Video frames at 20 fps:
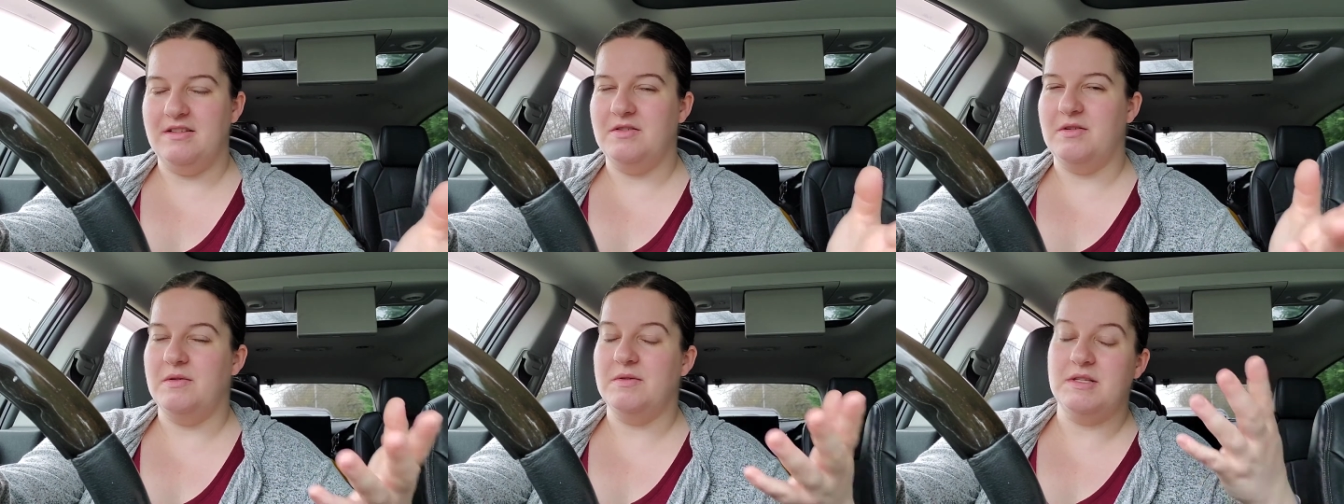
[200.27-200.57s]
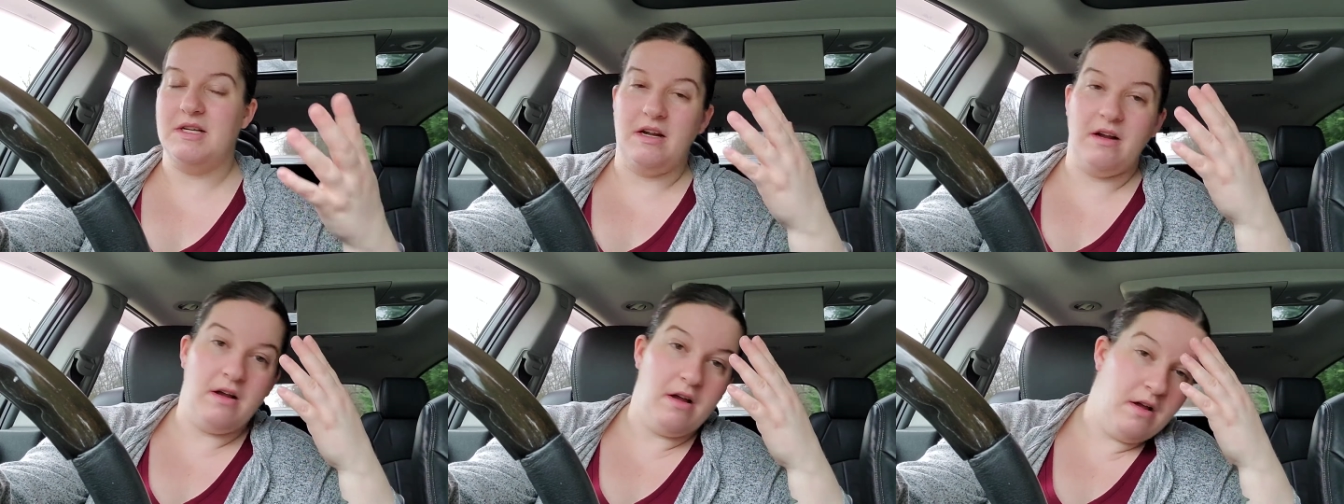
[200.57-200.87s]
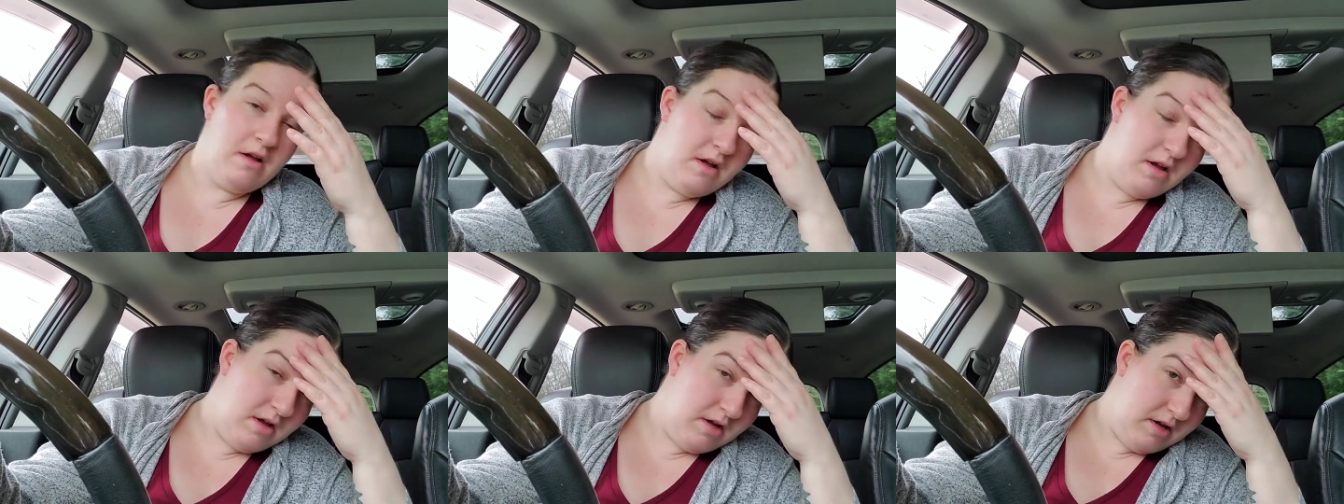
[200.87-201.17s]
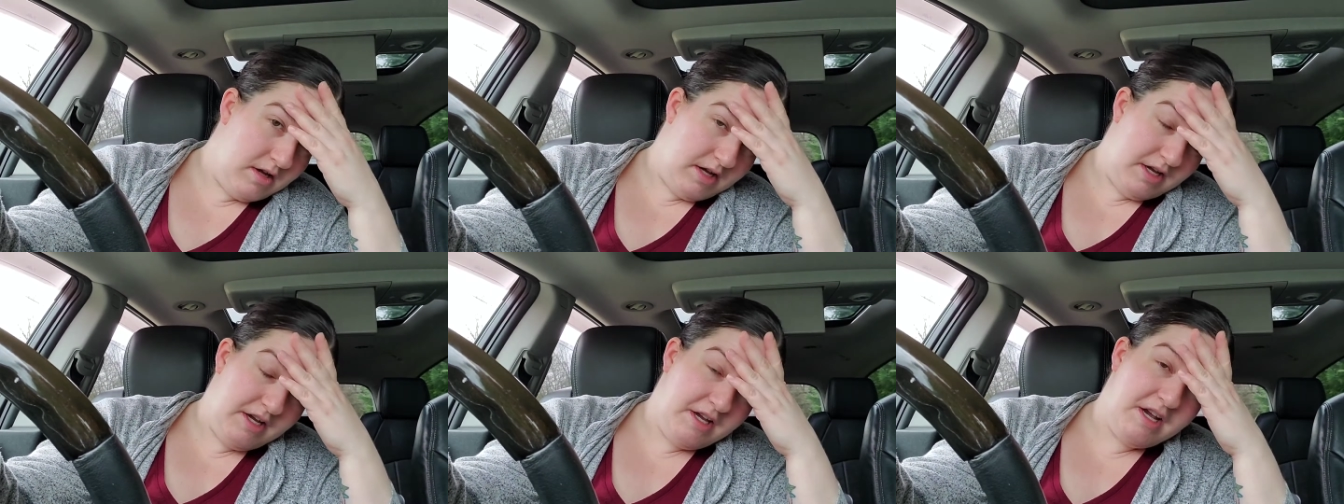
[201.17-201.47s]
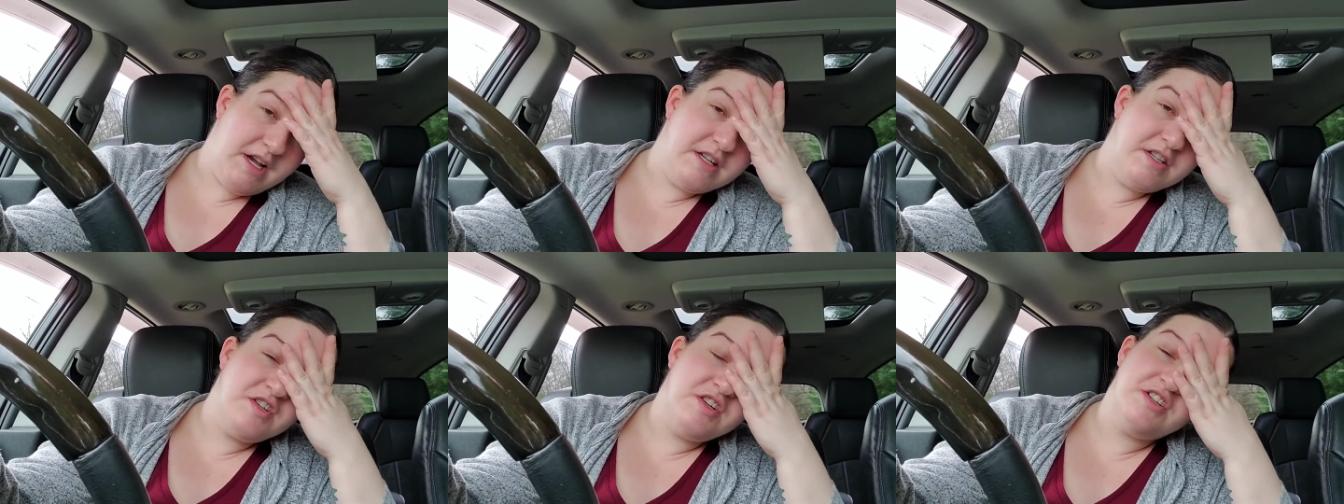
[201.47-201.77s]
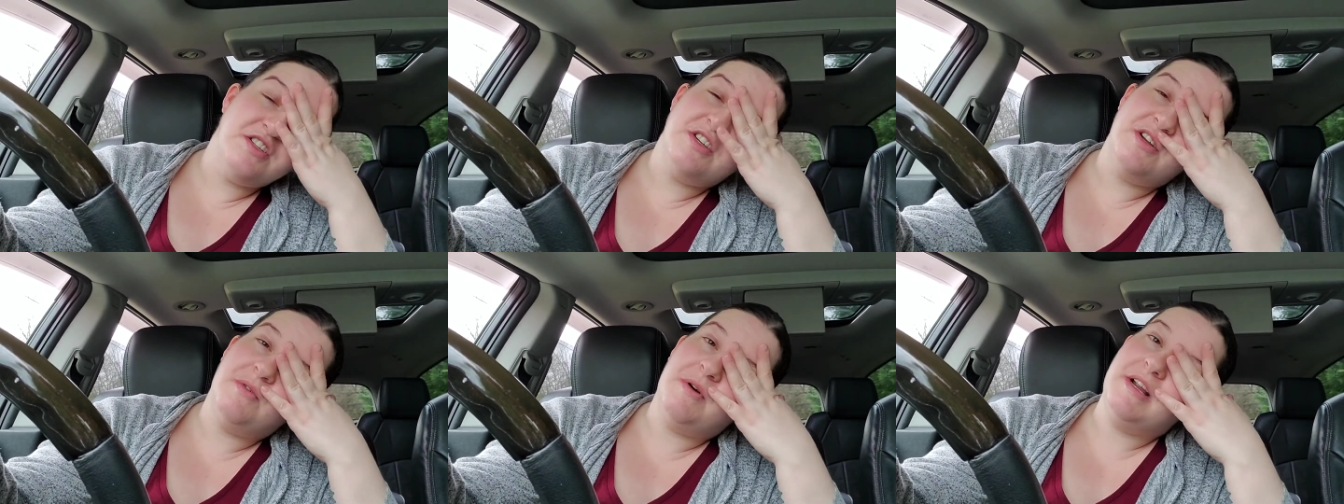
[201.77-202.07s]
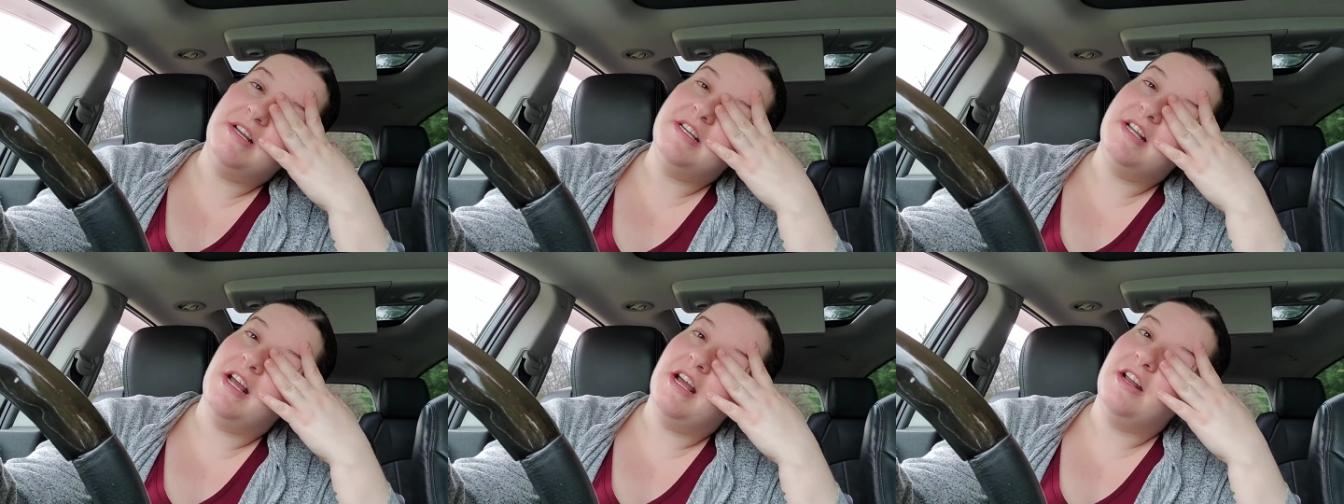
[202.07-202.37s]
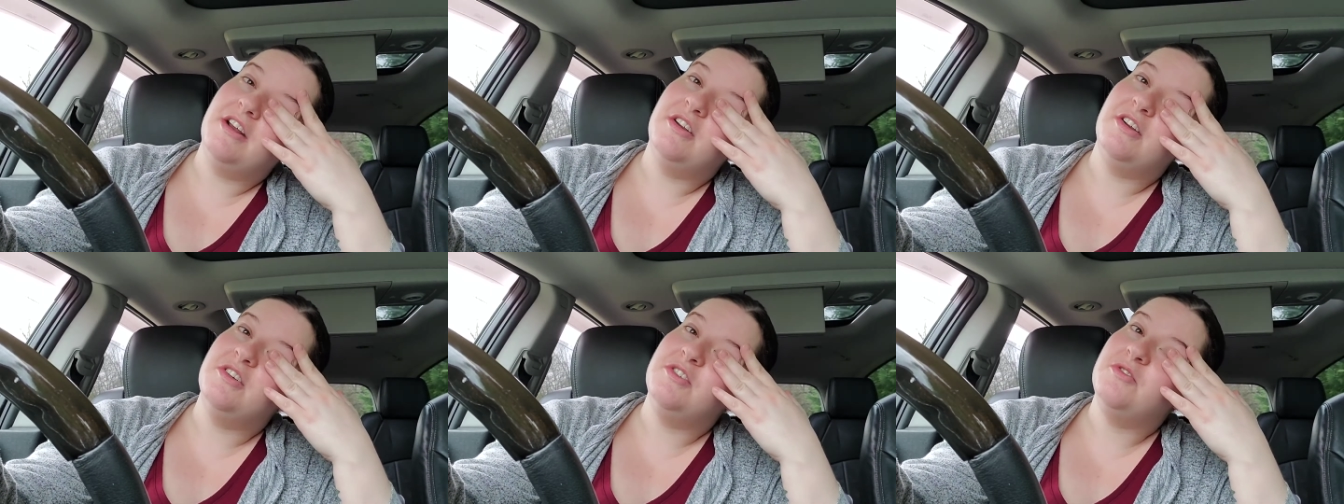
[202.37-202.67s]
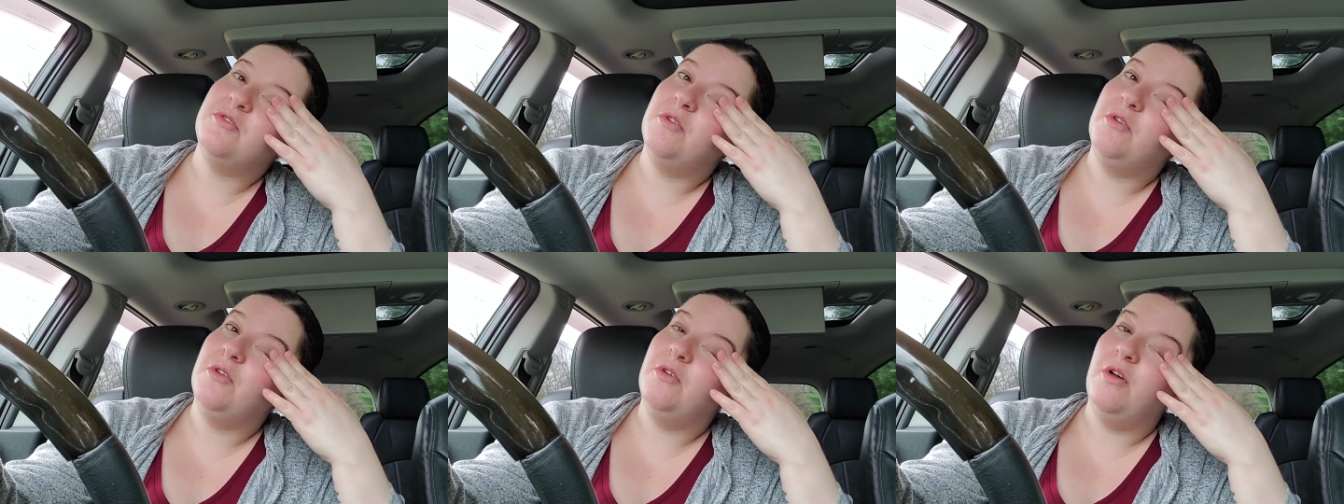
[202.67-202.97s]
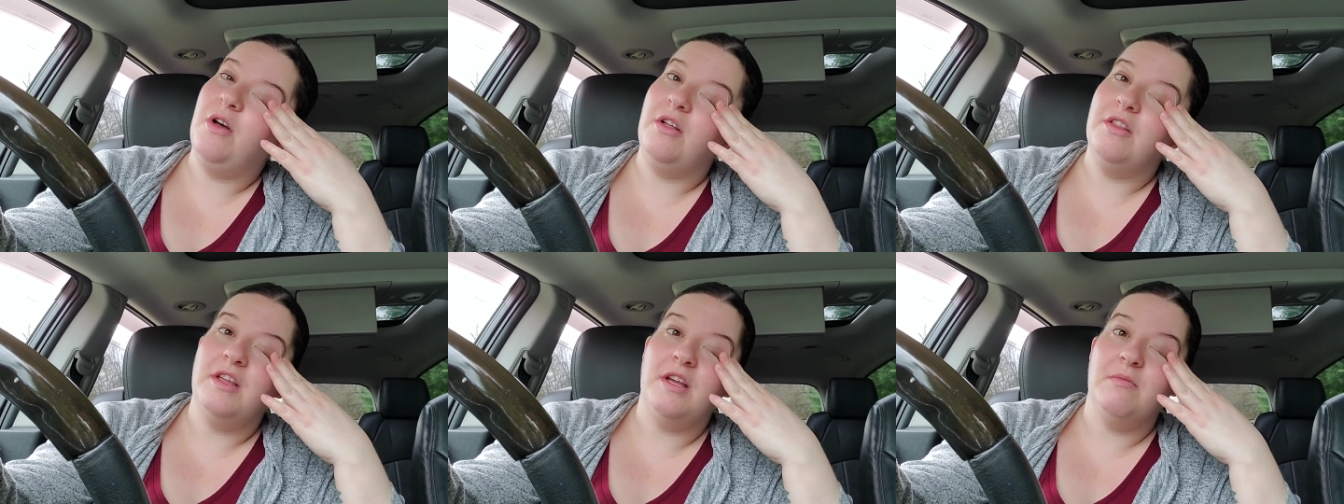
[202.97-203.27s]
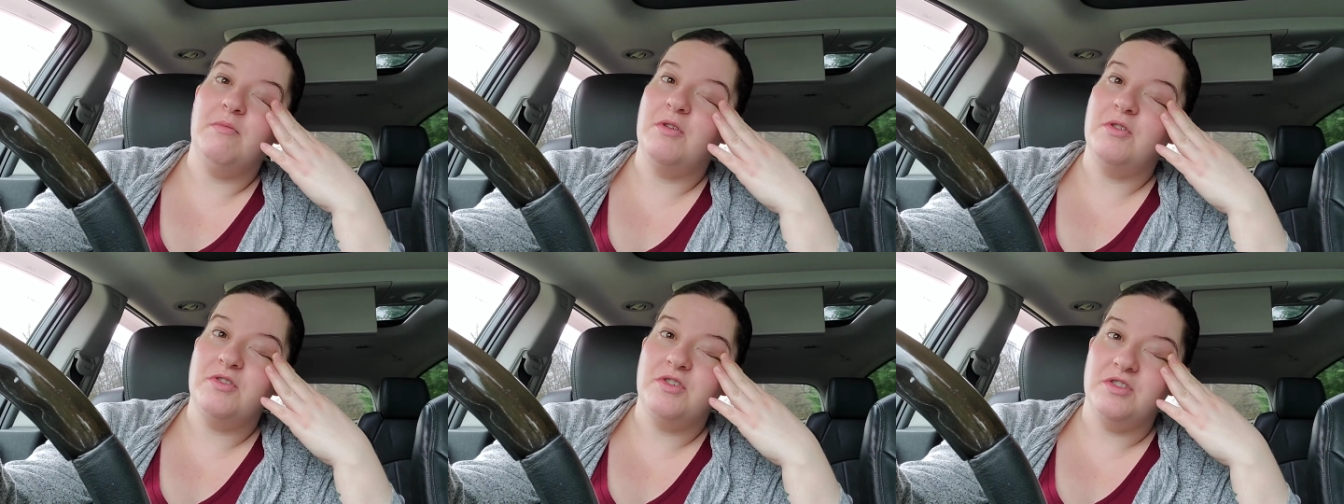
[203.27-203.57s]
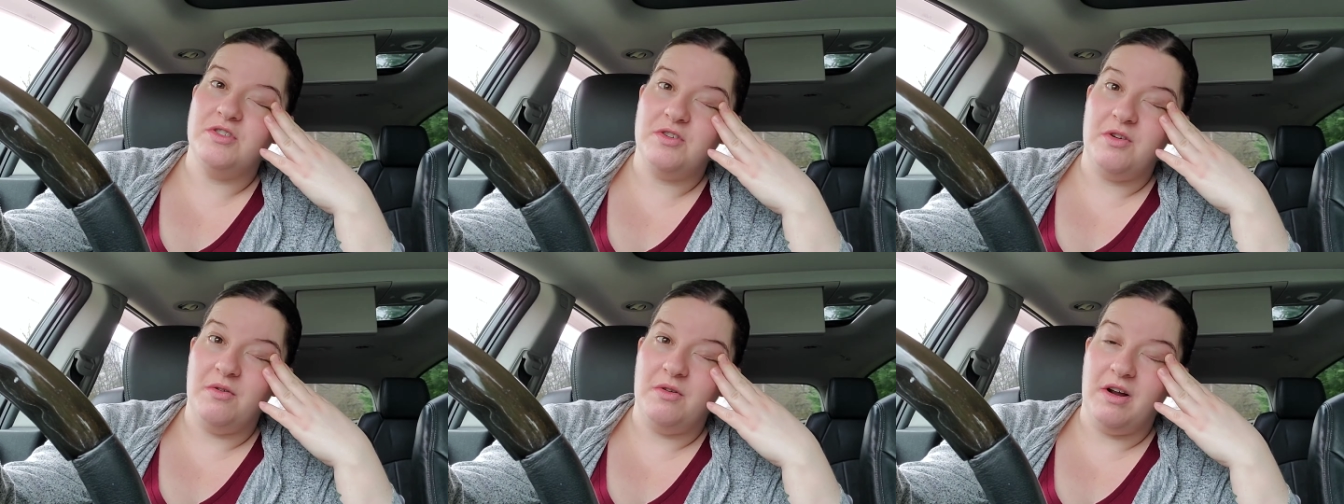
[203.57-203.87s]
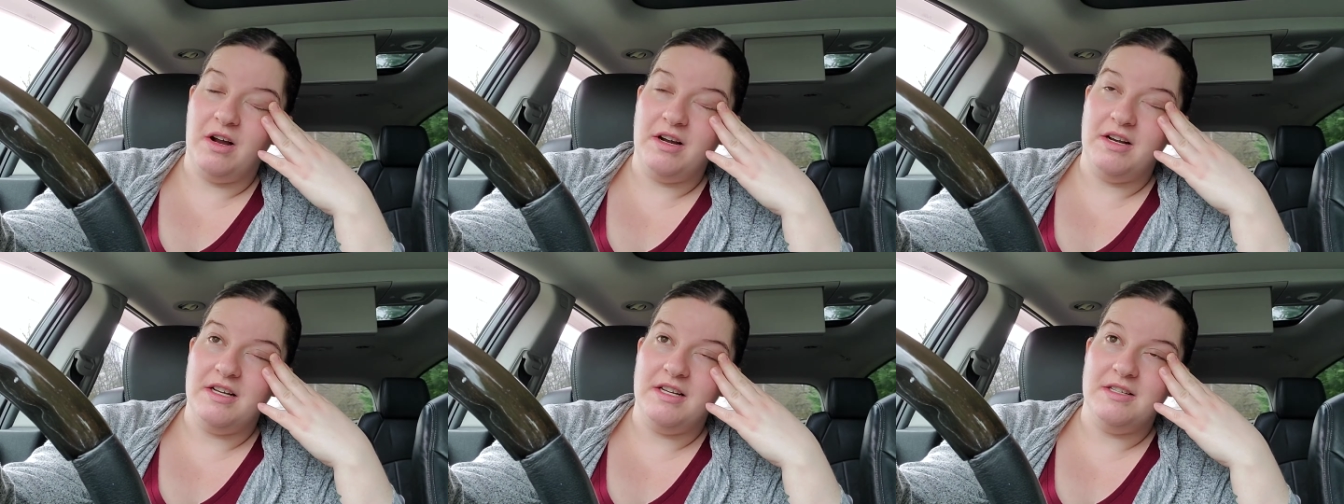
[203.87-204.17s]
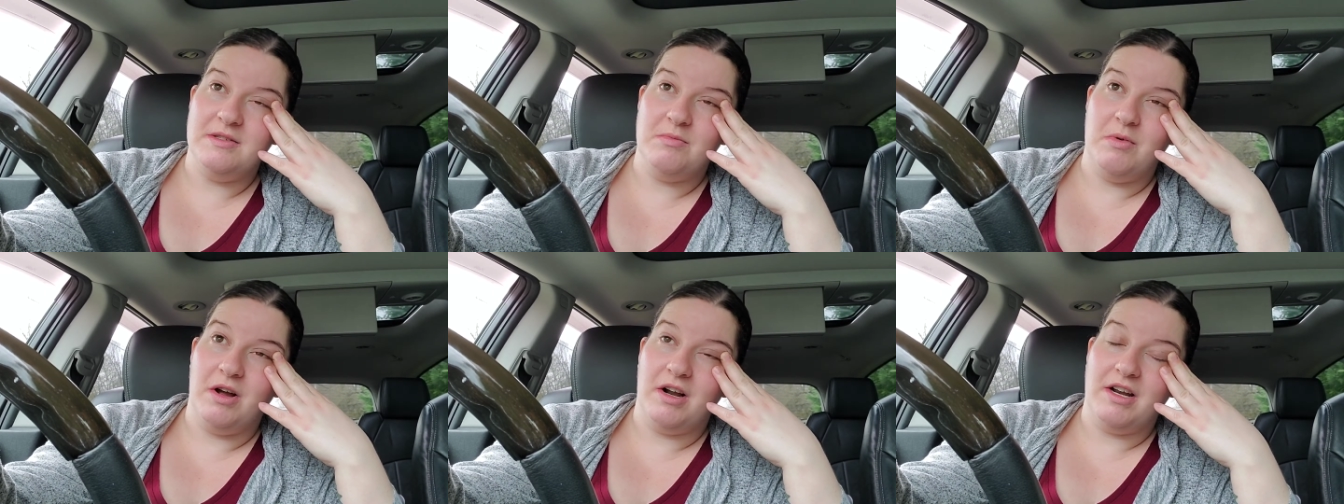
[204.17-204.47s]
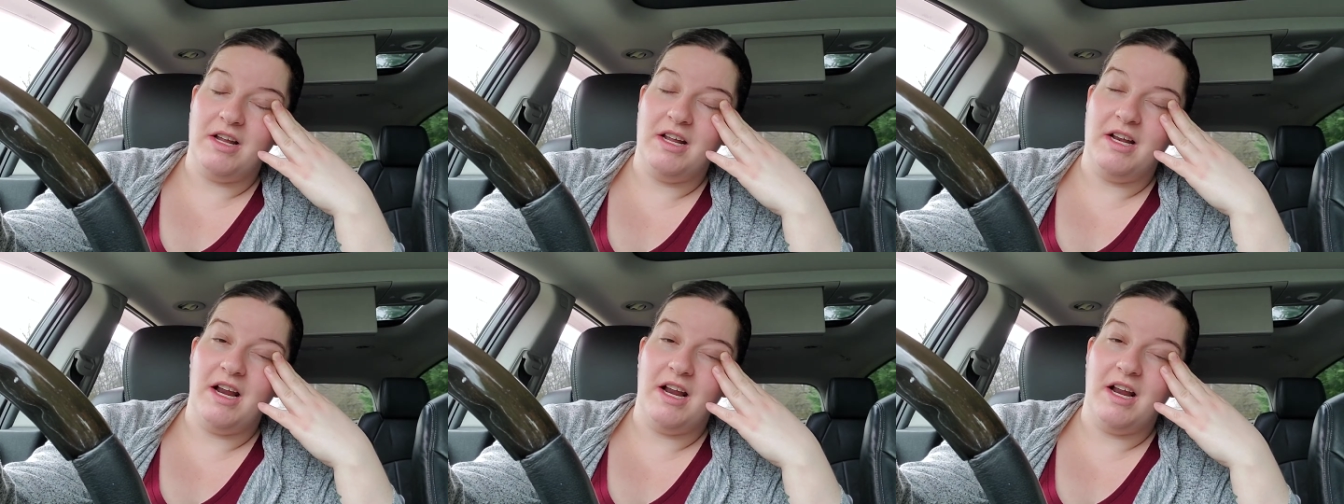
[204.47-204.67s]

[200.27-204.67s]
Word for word: So I was like, he has just no idea how to control all the emotions going on in his body.